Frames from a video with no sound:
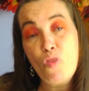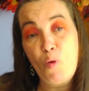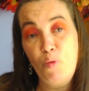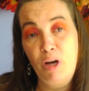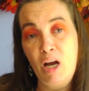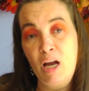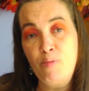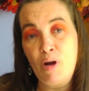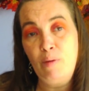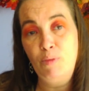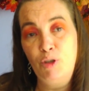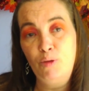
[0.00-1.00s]
wear eye
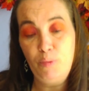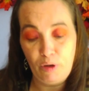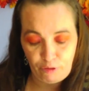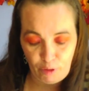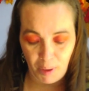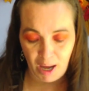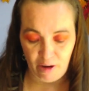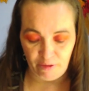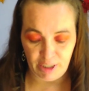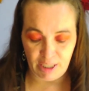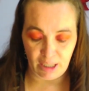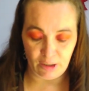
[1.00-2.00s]
primer, but for my
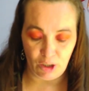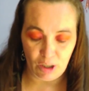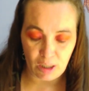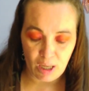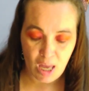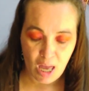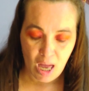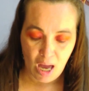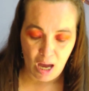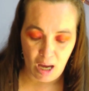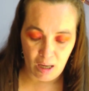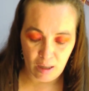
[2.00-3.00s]
everyday look,
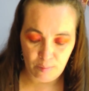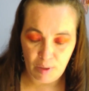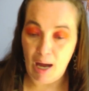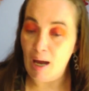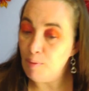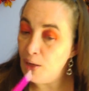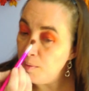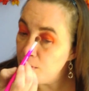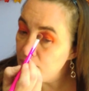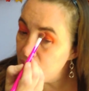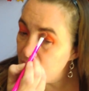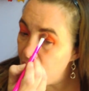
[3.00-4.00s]
eye primer
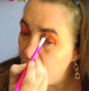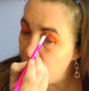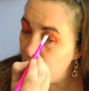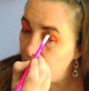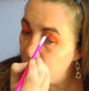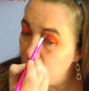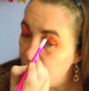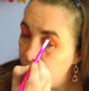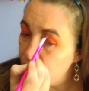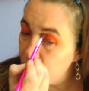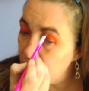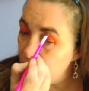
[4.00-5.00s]
is not
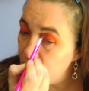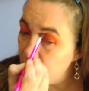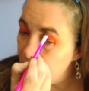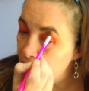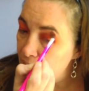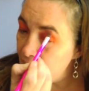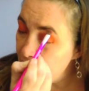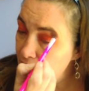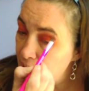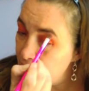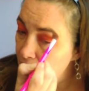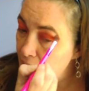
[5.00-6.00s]
really a
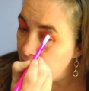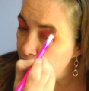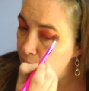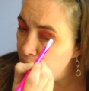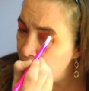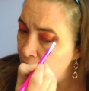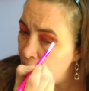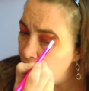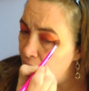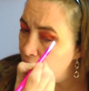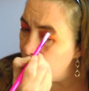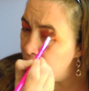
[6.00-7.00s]
necessity,
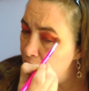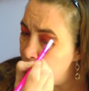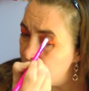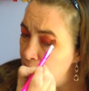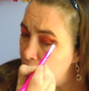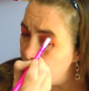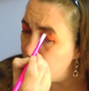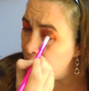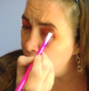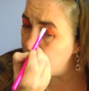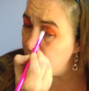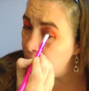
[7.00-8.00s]
because,
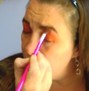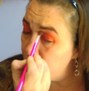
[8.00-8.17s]
like,